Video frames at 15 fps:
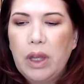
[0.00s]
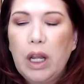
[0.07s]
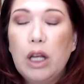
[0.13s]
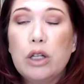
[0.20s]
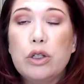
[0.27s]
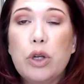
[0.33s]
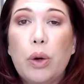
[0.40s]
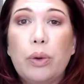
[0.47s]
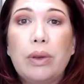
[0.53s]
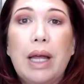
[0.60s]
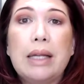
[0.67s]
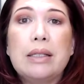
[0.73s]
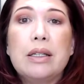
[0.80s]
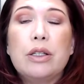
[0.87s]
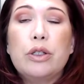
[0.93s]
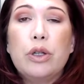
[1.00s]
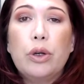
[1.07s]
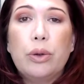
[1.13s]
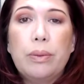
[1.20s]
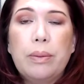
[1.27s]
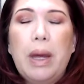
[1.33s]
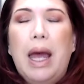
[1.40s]
So let's
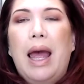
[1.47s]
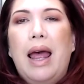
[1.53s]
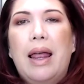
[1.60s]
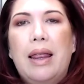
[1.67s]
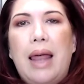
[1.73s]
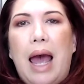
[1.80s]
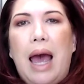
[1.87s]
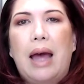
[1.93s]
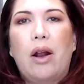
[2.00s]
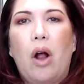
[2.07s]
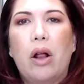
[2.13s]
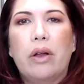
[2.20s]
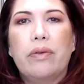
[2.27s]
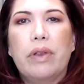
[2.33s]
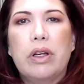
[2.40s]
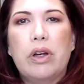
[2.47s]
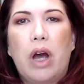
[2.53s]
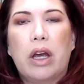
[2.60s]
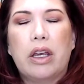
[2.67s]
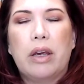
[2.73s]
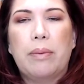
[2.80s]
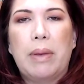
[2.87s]
assume that all of the
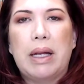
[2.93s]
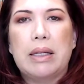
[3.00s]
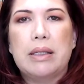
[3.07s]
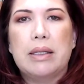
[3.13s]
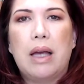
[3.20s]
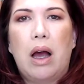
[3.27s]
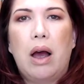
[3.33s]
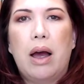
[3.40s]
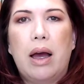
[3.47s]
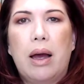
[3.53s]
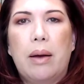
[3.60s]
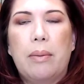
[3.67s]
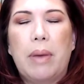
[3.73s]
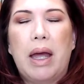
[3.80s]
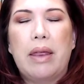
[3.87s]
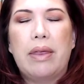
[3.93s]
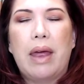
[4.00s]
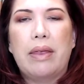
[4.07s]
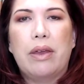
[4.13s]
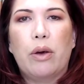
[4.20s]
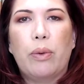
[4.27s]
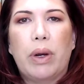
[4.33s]
documents
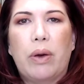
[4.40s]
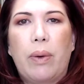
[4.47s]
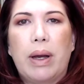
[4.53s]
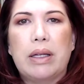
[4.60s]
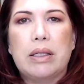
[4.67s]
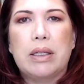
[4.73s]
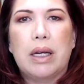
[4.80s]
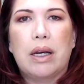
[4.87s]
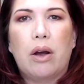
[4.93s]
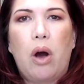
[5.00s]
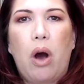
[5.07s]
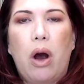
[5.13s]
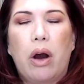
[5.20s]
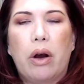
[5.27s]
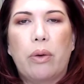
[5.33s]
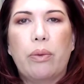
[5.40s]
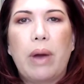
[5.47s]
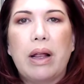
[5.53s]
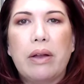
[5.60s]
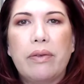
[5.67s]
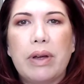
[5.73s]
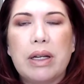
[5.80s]
that they're requesting are
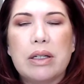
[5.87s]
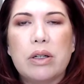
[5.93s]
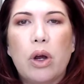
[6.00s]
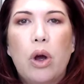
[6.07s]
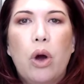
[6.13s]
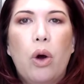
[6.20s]
relevant